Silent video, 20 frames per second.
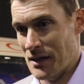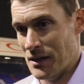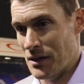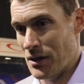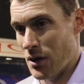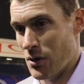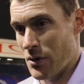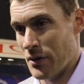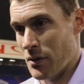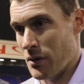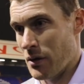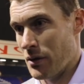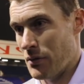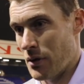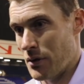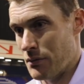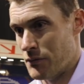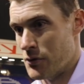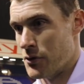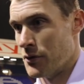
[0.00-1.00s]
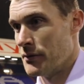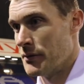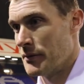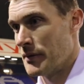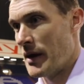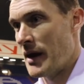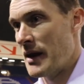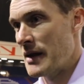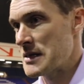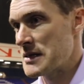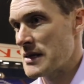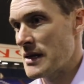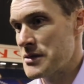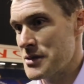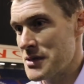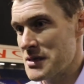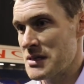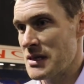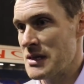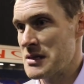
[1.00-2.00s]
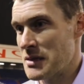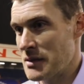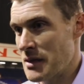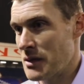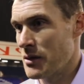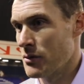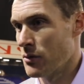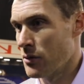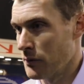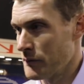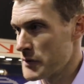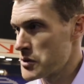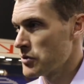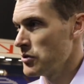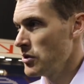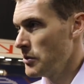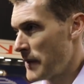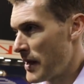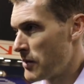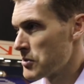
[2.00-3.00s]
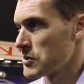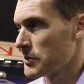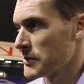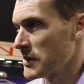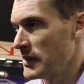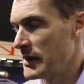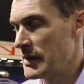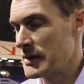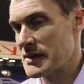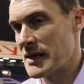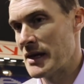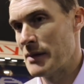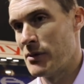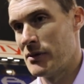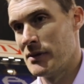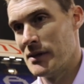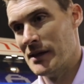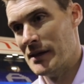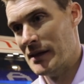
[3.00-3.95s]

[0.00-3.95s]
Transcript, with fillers: You go on a, a run at any stage of the season and you all of a sudden you bounce up the league table.